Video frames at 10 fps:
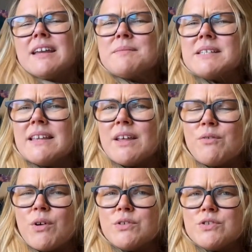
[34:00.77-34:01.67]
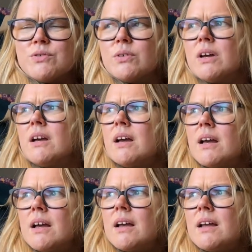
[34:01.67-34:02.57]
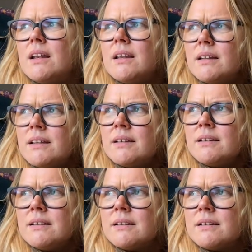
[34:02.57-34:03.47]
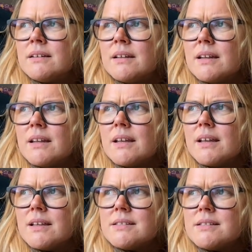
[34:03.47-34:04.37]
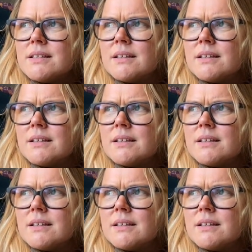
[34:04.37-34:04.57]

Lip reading: saying that wrong too. Linen is,